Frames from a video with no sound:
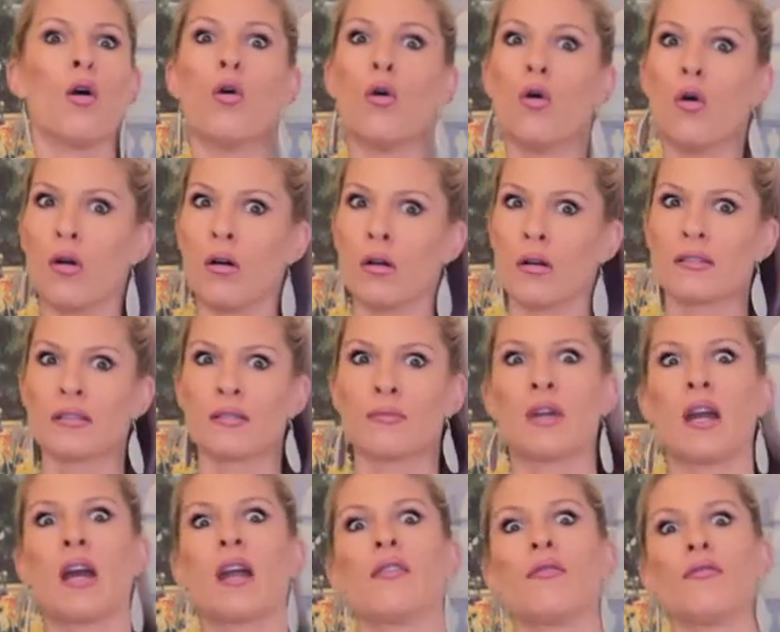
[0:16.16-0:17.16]
or some
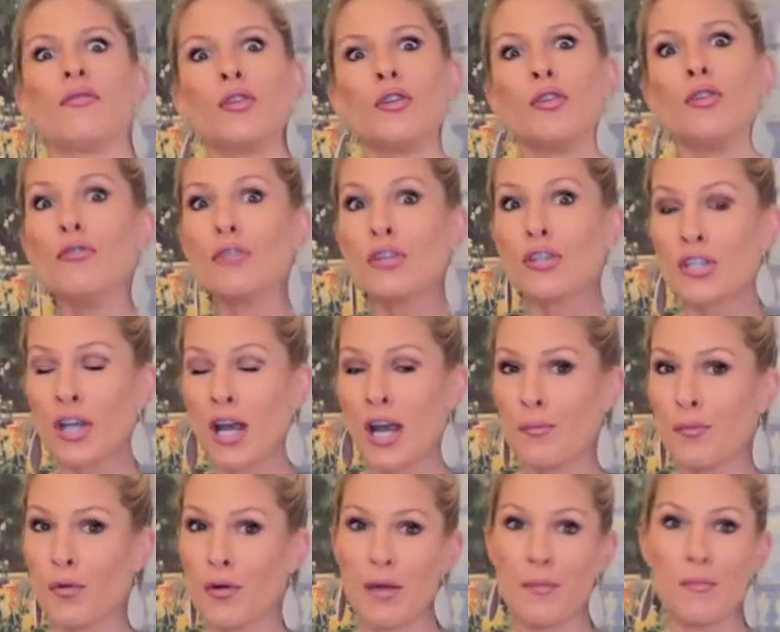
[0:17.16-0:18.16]
kind of huge
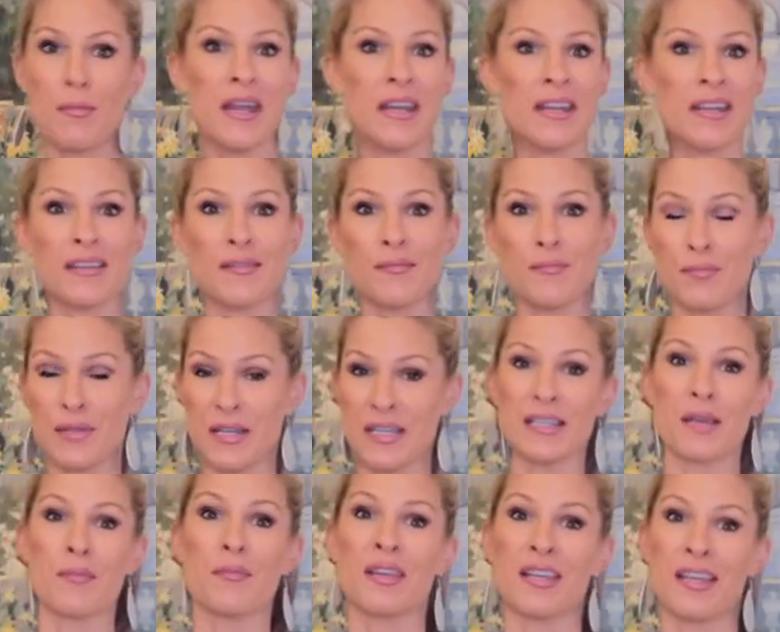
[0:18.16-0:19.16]
typo that made it be
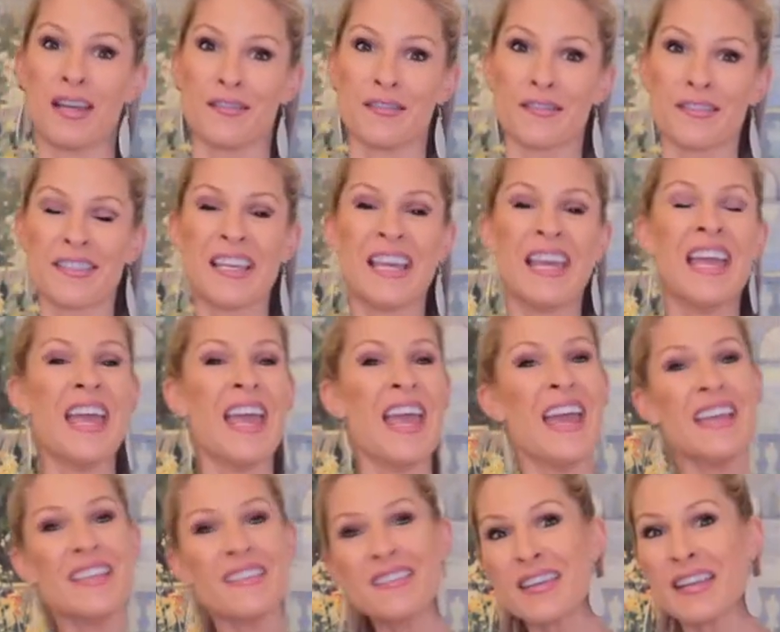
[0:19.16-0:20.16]
something else.
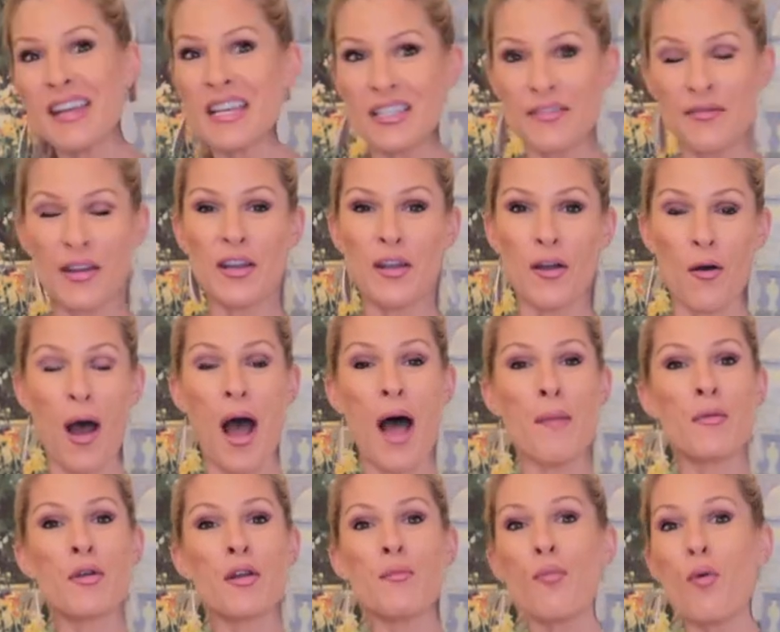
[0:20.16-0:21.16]
In today's video,
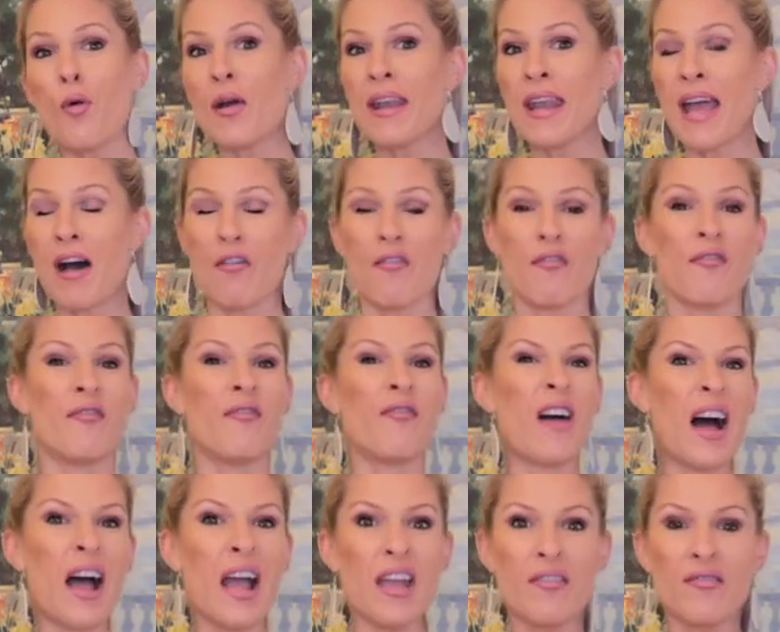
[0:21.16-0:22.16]
I'm going to point out
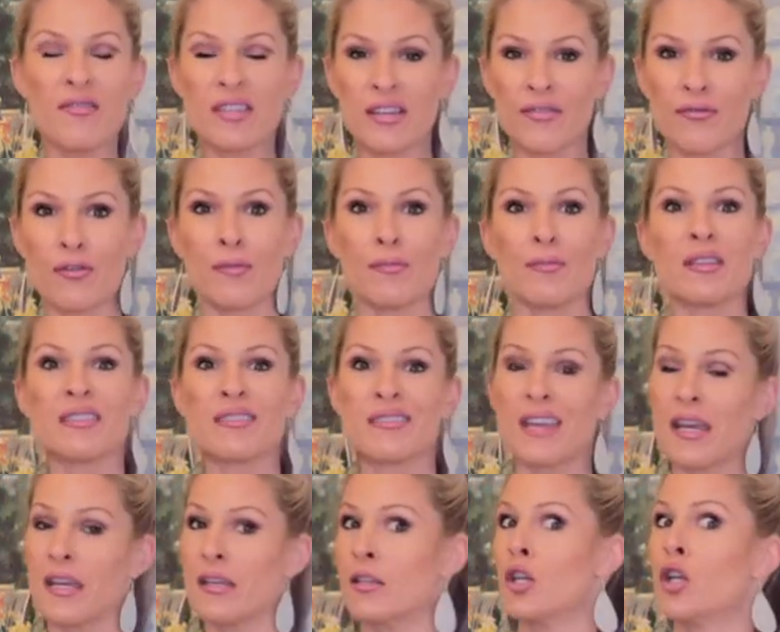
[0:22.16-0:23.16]
5 different
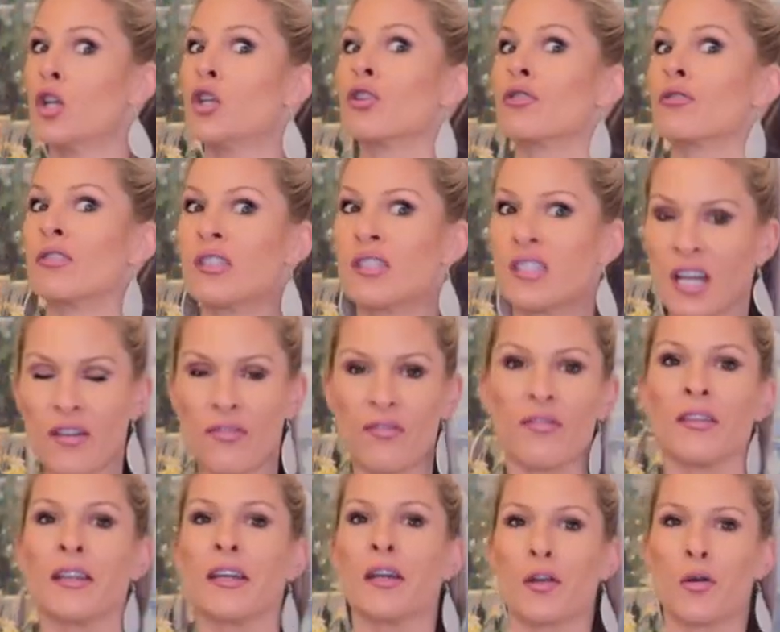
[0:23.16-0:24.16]
mistakes you're
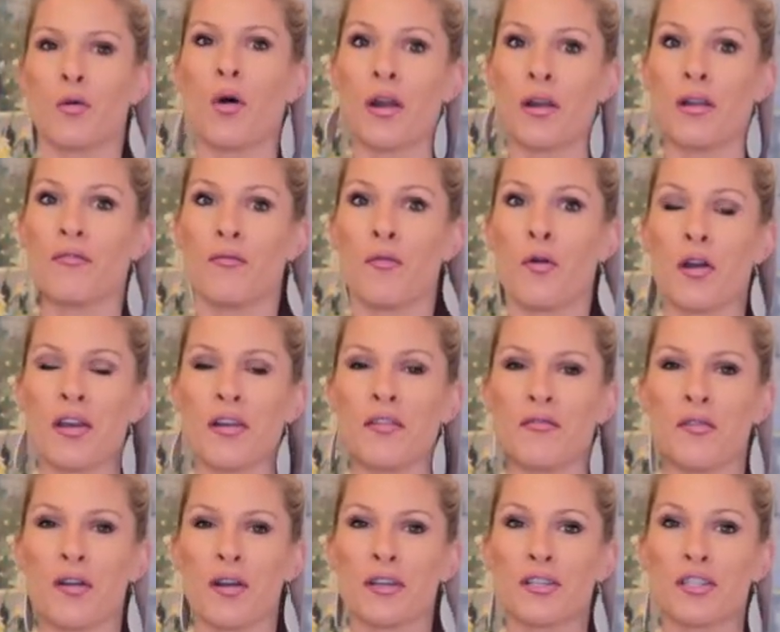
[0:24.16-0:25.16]
definitely going to want to avoid in
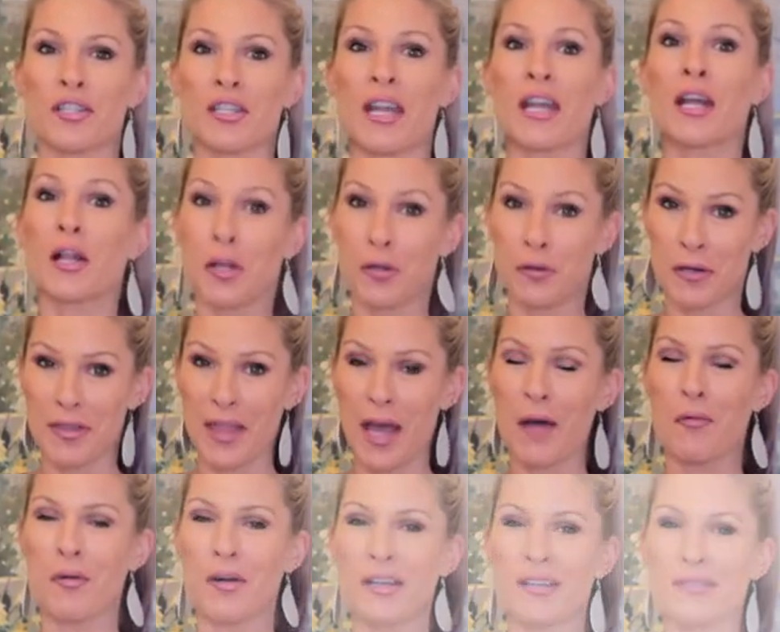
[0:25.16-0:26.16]
French, including
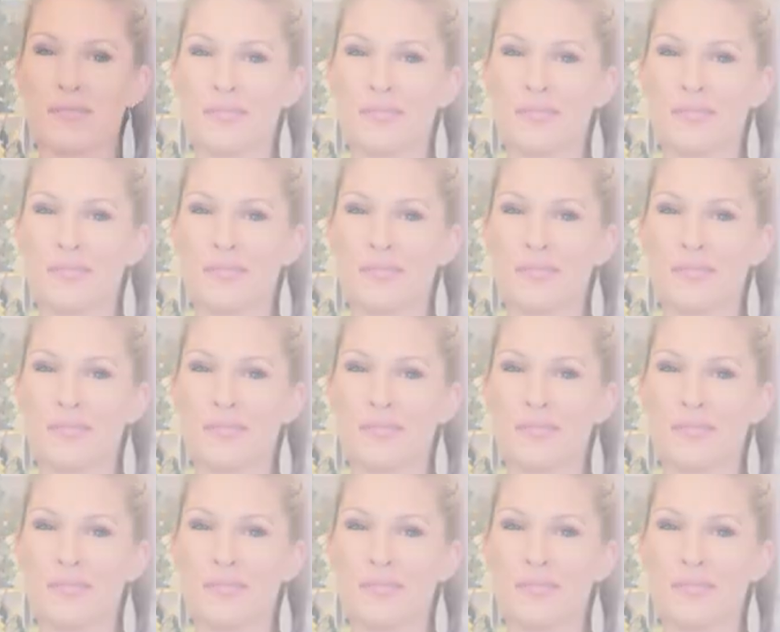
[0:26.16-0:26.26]
that one.